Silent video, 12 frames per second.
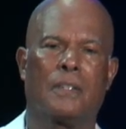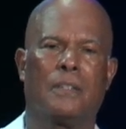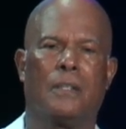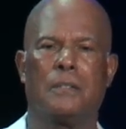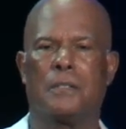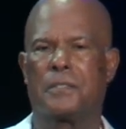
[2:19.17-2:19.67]

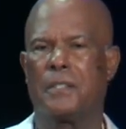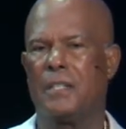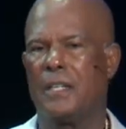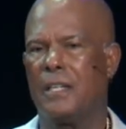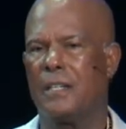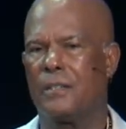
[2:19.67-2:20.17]
Now you're
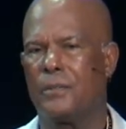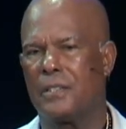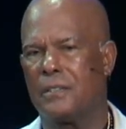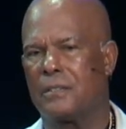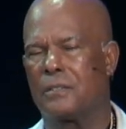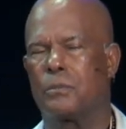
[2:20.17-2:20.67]
sitting here
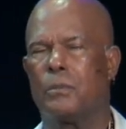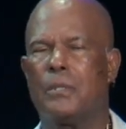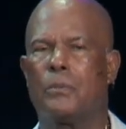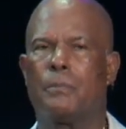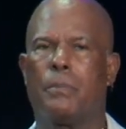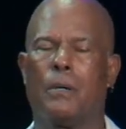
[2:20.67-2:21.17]
in
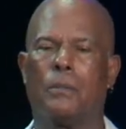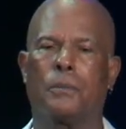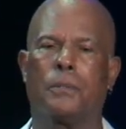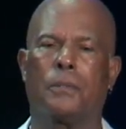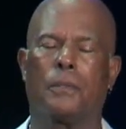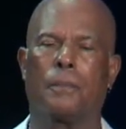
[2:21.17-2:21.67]
sweet
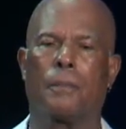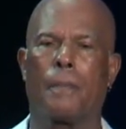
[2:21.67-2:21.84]
repose,